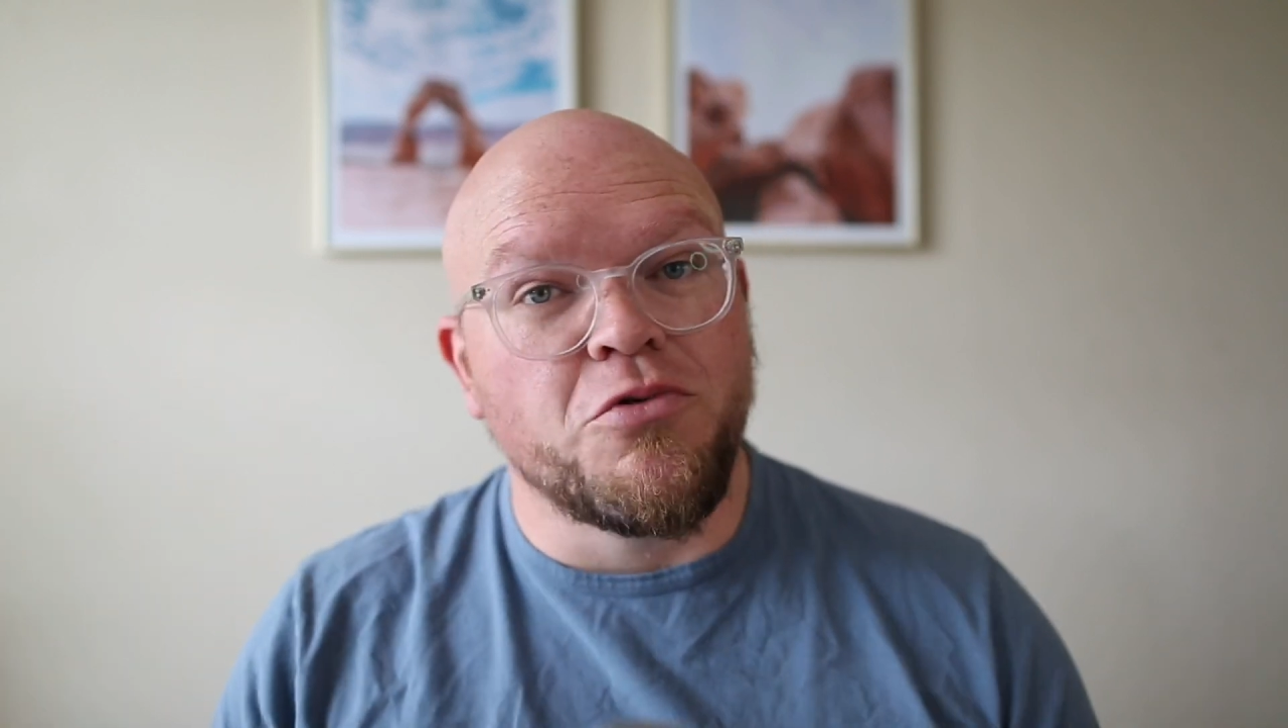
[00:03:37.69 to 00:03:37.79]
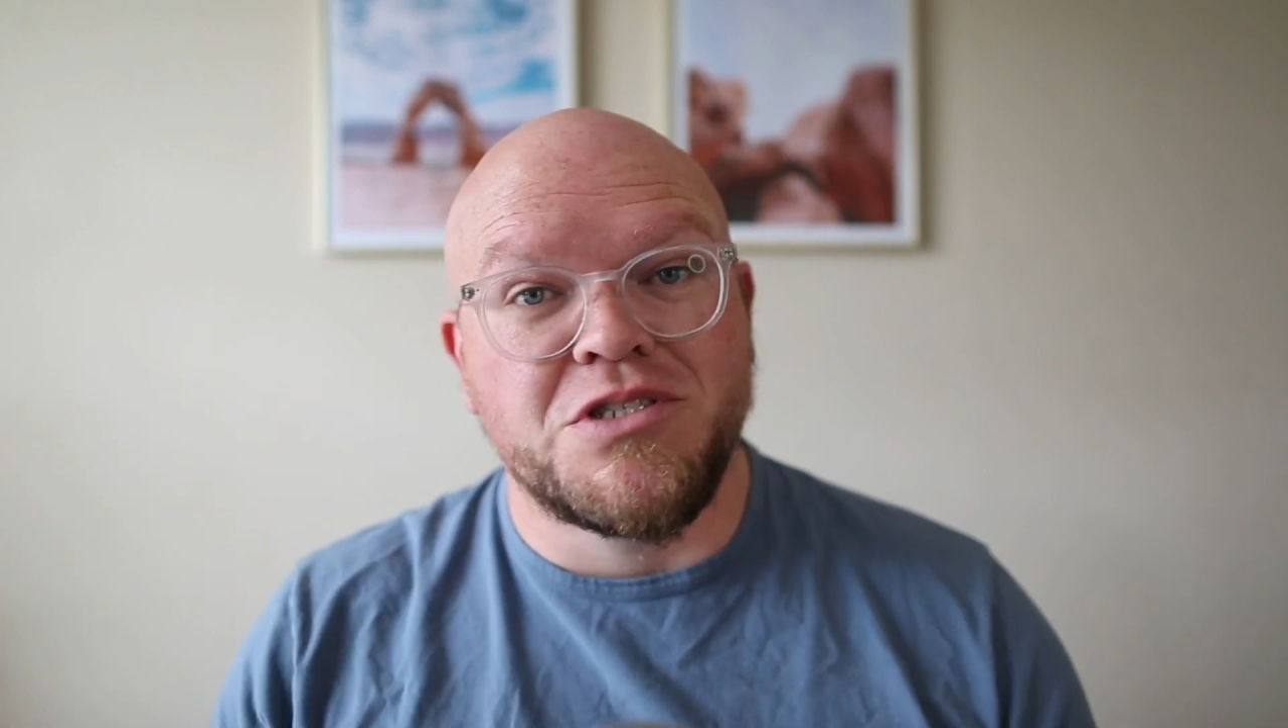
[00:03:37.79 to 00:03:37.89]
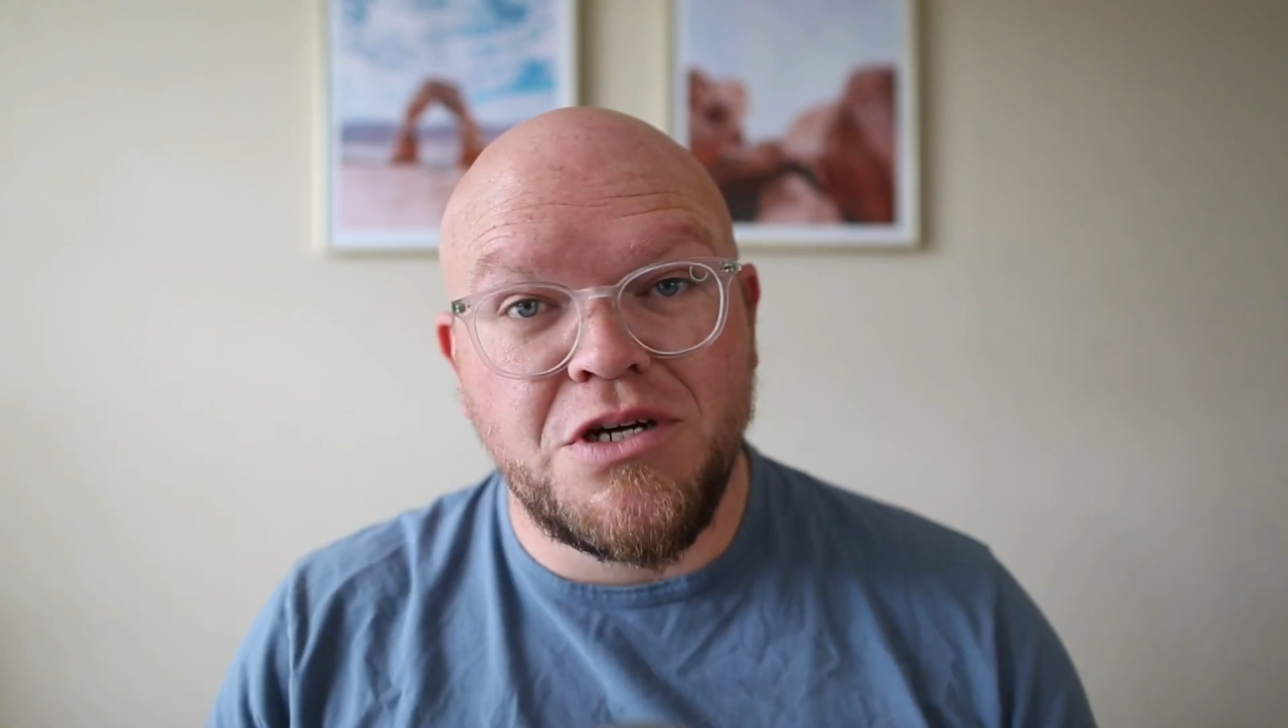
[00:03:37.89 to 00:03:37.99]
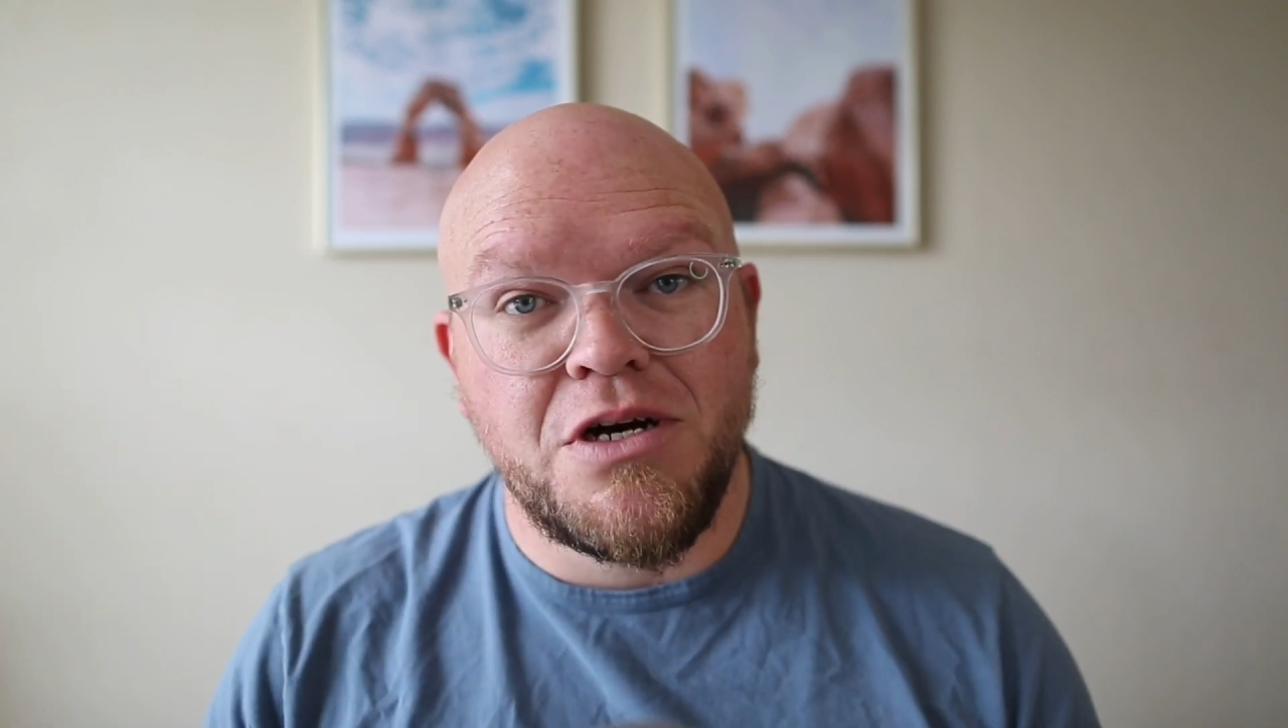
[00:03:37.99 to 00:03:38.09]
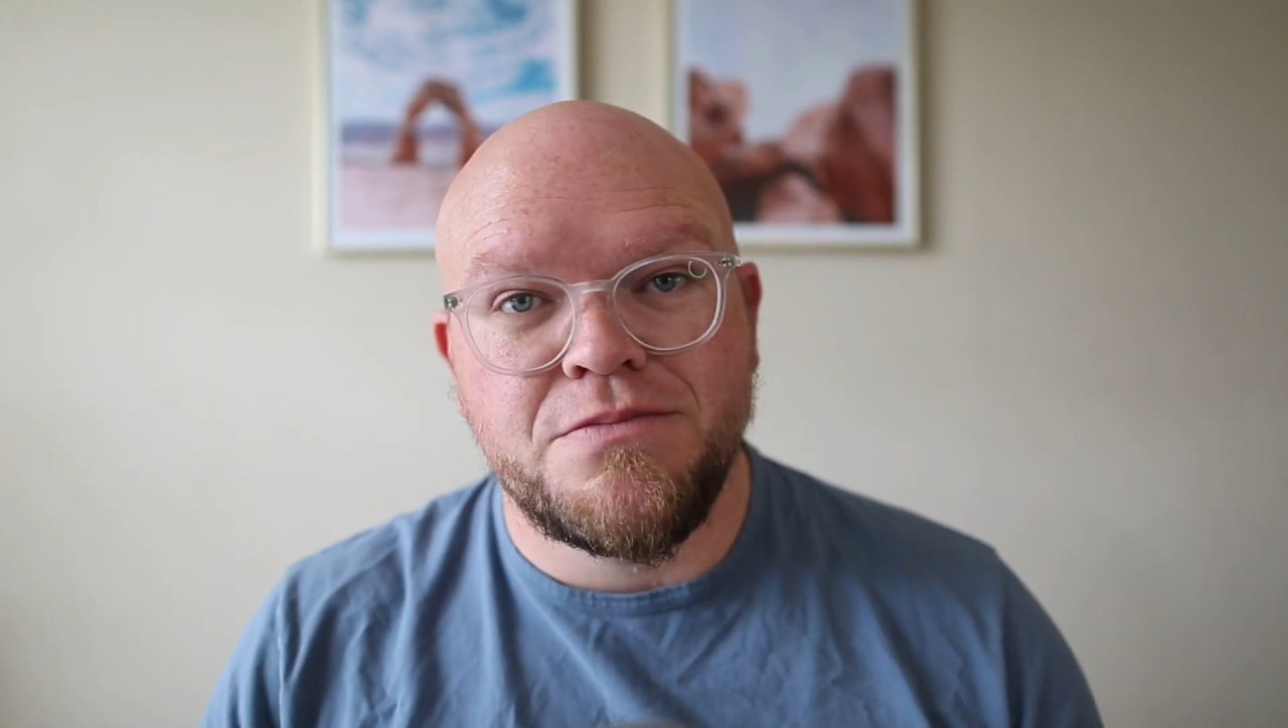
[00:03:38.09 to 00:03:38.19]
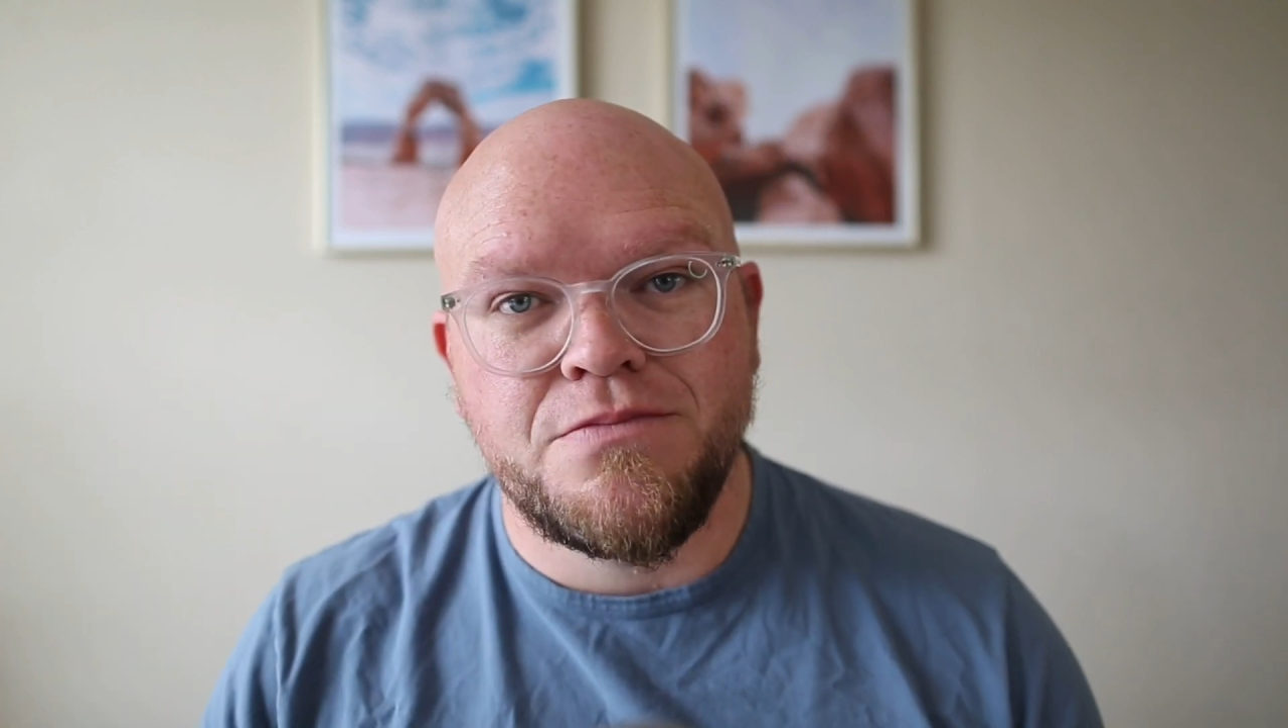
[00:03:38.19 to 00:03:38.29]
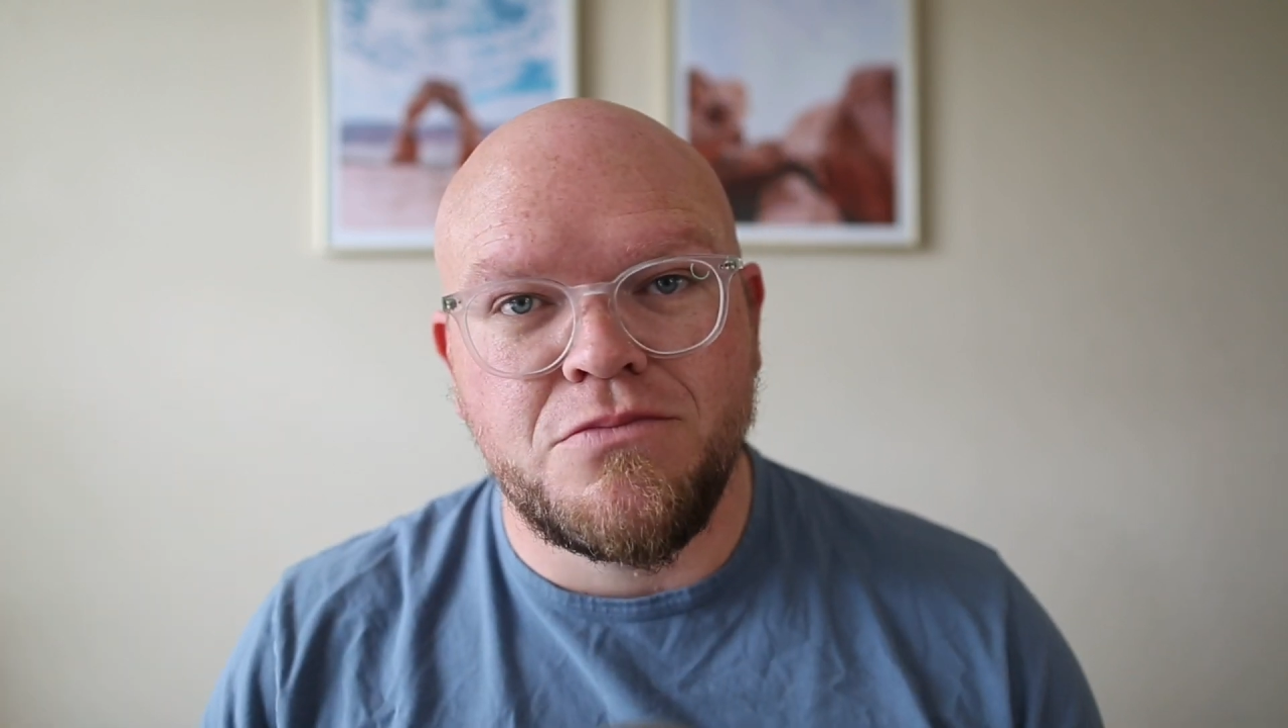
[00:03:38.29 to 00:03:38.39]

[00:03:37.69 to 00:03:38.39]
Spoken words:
we start,